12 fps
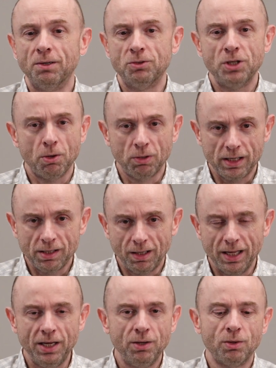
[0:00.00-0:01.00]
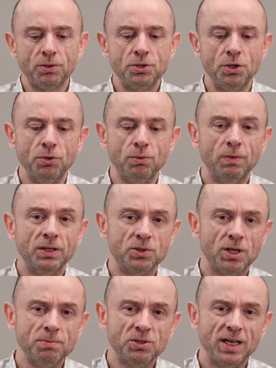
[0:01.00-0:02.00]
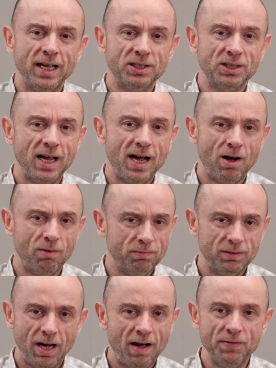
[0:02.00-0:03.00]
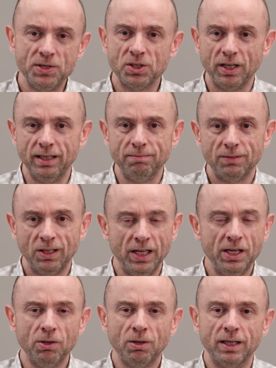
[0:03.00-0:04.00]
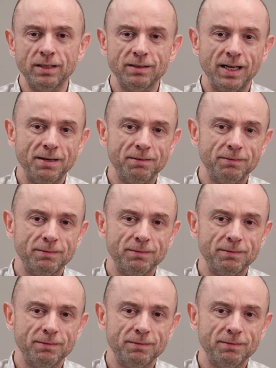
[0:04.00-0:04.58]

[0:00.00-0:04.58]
totally illegal to, in some states now, obviously legal and